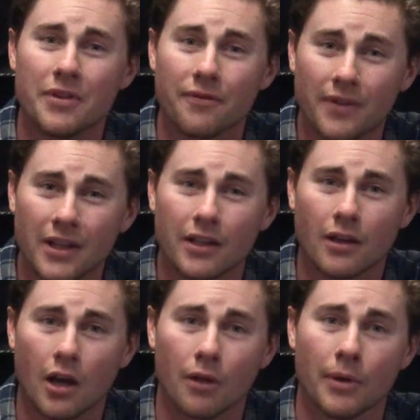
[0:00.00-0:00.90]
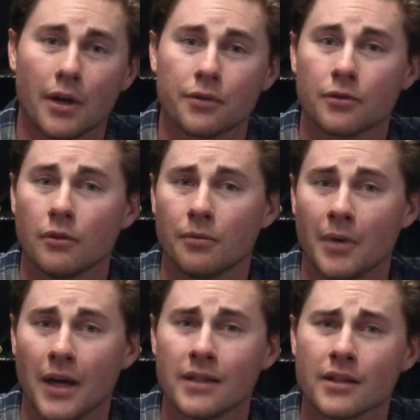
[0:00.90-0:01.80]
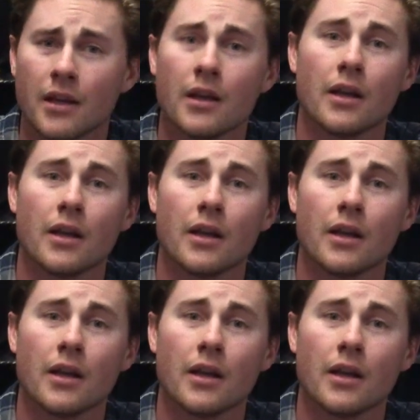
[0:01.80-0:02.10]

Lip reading: defeated Colorado School of Mines